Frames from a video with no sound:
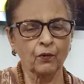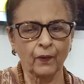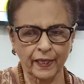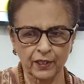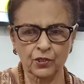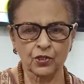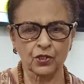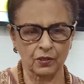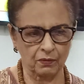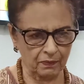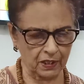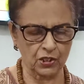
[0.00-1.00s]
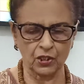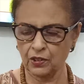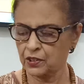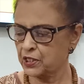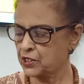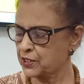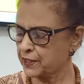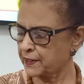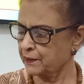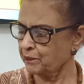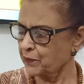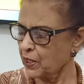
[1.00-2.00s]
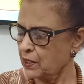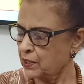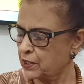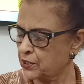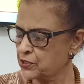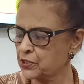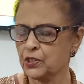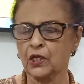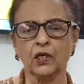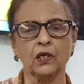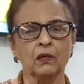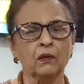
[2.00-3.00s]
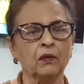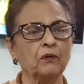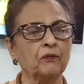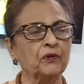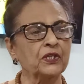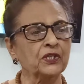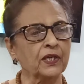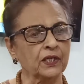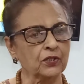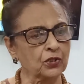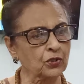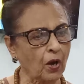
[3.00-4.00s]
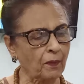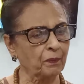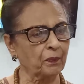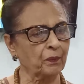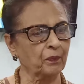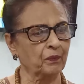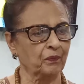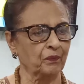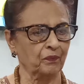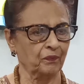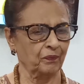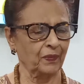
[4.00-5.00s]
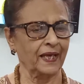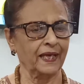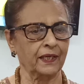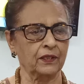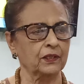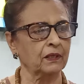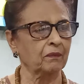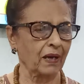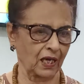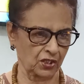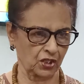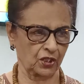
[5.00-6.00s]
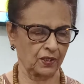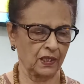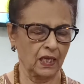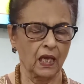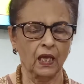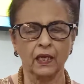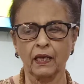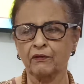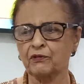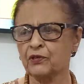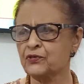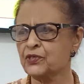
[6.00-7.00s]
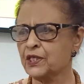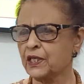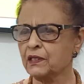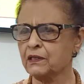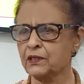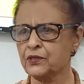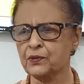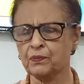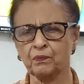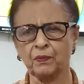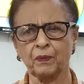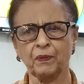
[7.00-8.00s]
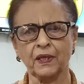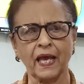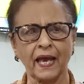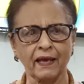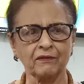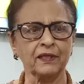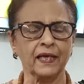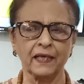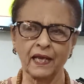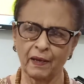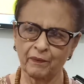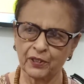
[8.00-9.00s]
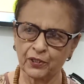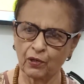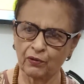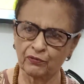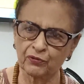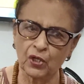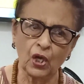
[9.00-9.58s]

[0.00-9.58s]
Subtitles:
quite much in detail, is we say stop playing the martyr. Now, you've seen this, people have that habit of